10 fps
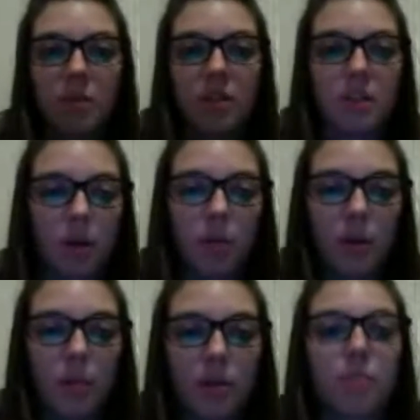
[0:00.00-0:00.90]
think it would be
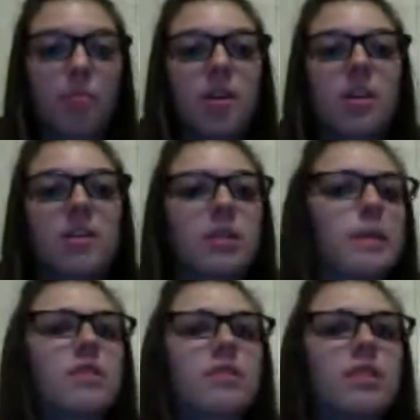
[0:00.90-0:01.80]
0.13
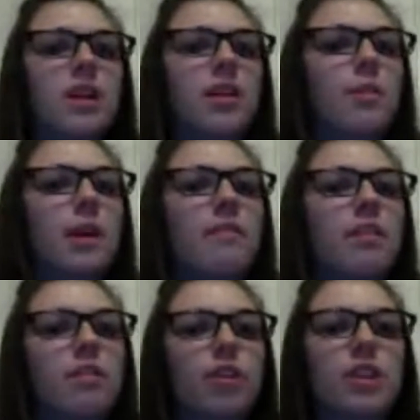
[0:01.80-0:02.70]
because it's basically saying you'd
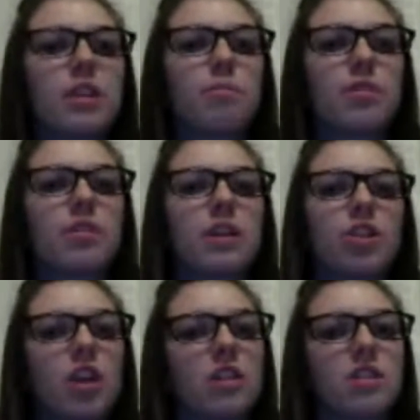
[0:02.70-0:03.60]
have a
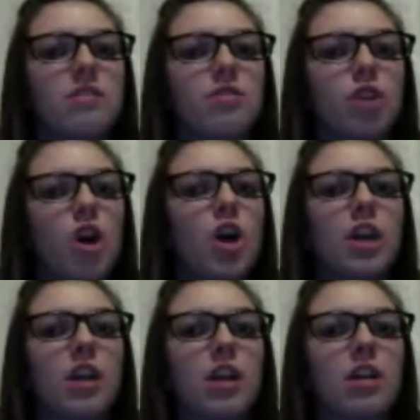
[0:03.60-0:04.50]
13% chance of
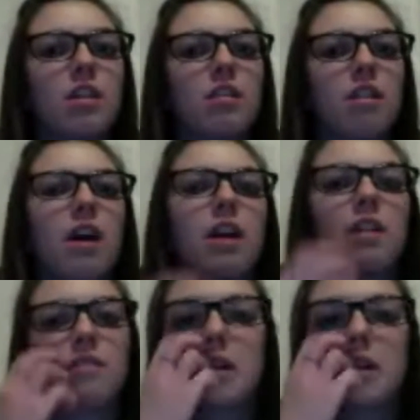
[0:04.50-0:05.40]
drawing it out
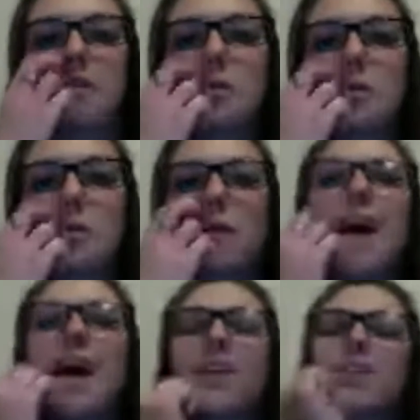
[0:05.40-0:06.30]
of like the whole
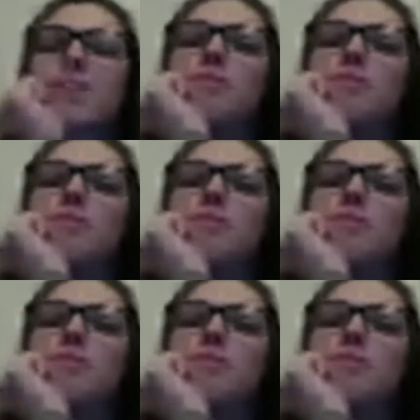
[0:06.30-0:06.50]
bag.